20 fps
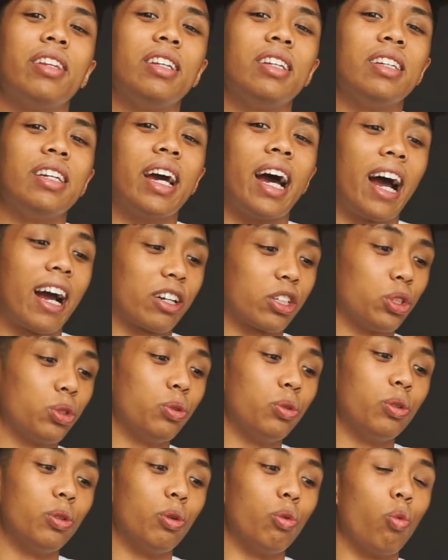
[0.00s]
the
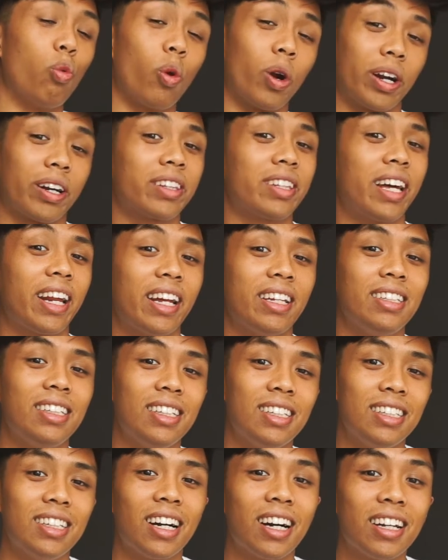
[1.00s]
actual work that I
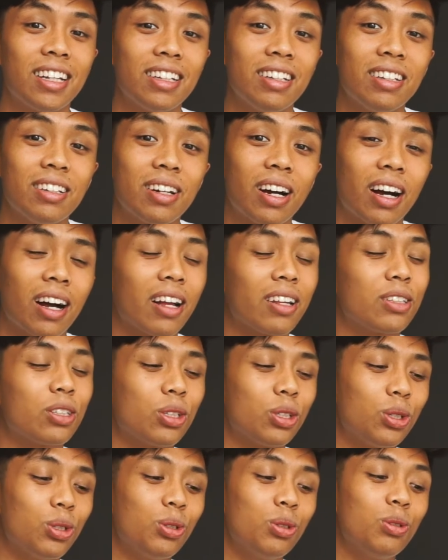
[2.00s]
need done
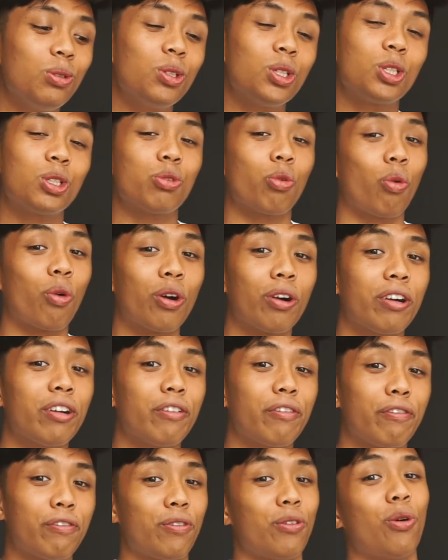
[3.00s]
too short
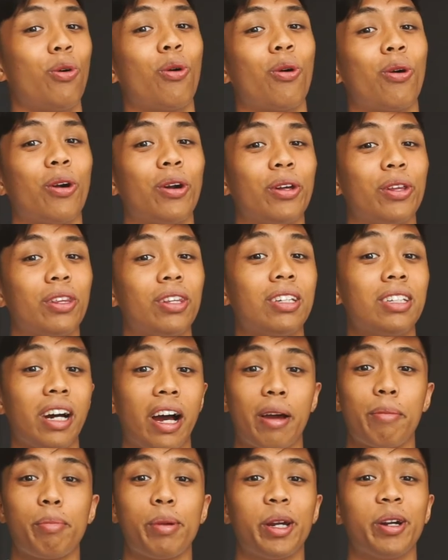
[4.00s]
for the
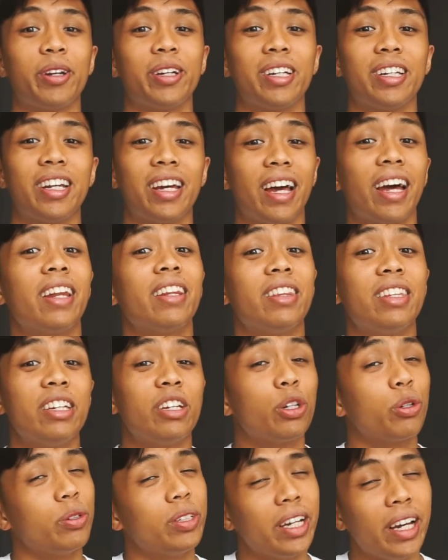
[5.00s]
time period. And the
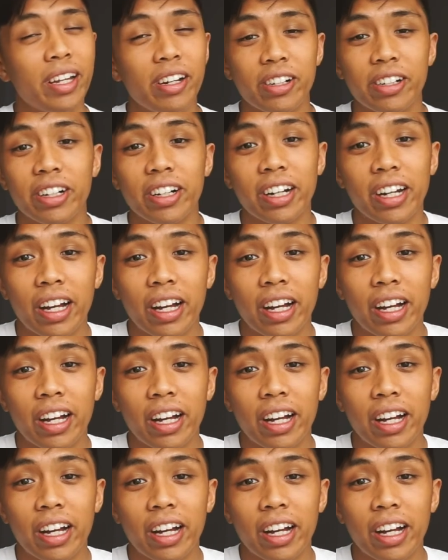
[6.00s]
creator